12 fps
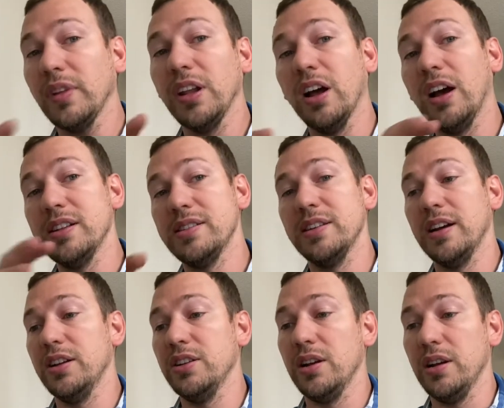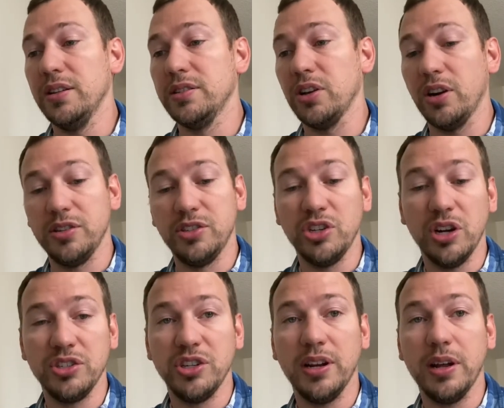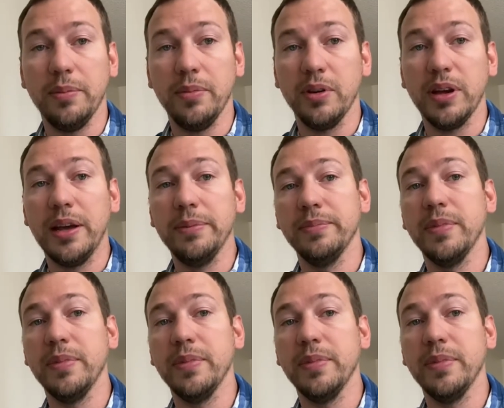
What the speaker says: God's starts judging them. Okay,